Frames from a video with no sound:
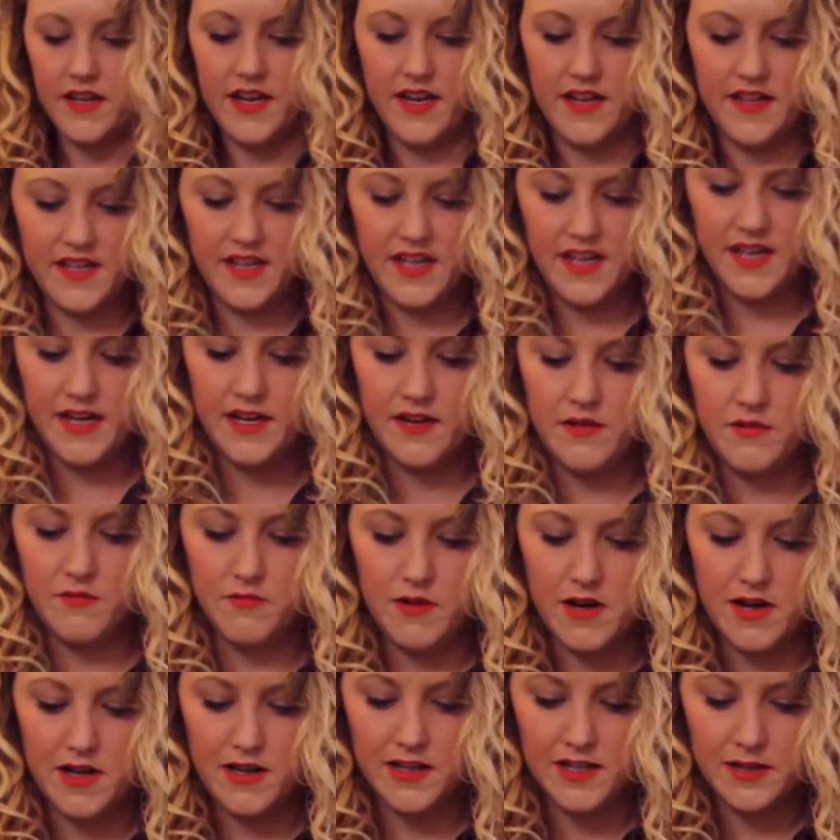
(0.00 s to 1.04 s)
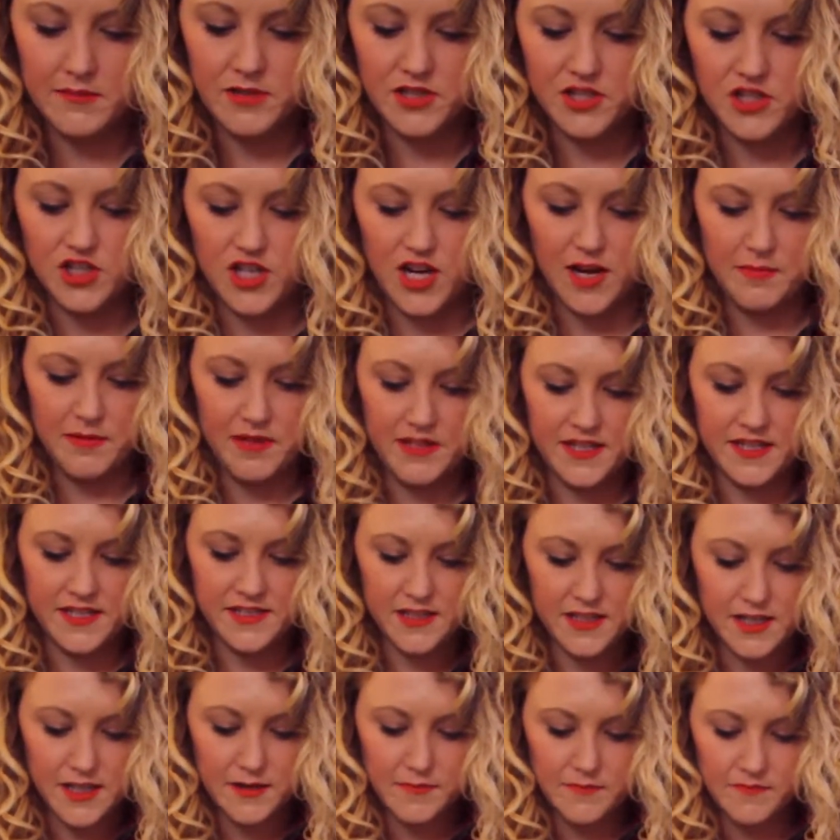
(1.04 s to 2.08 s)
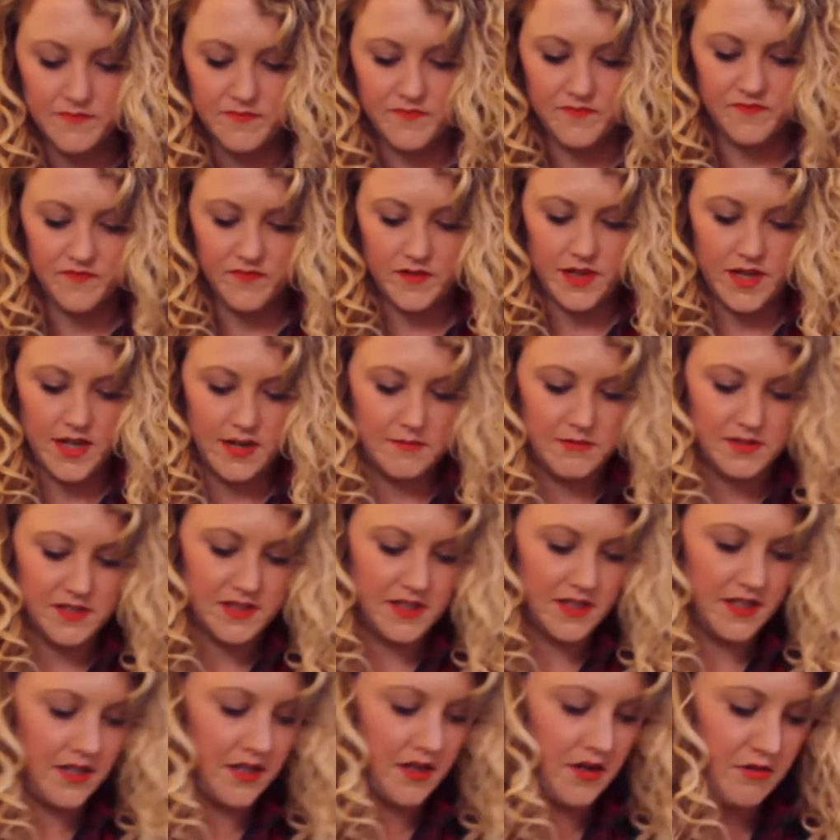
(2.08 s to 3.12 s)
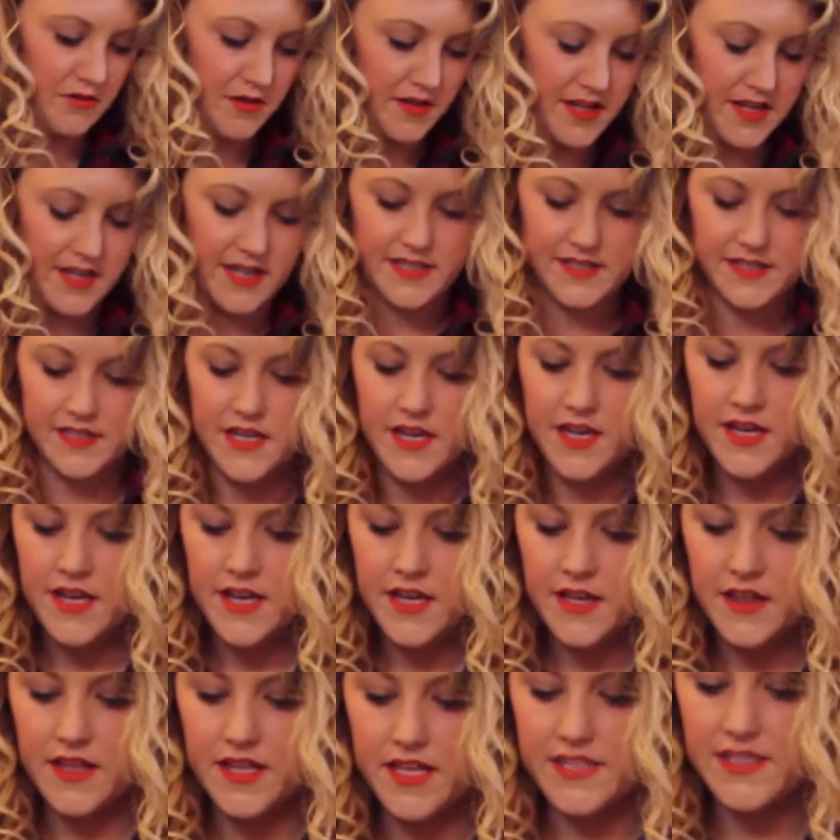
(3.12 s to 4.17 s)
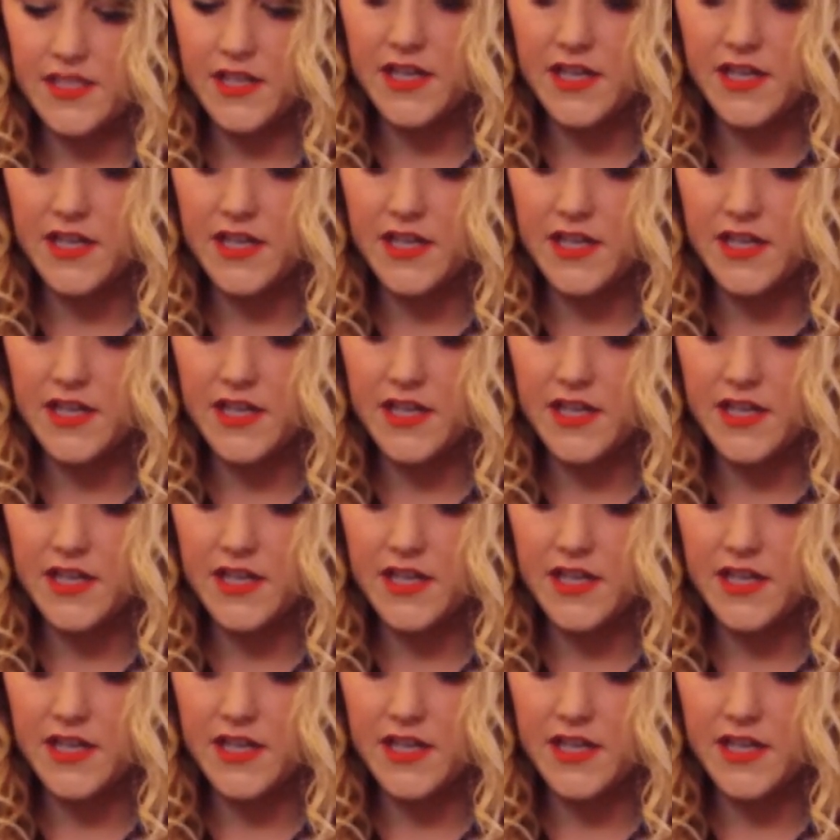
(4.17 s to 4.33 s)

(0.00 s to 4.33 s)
And then while I'm just chopping these up, I'm just gonna go with it, because these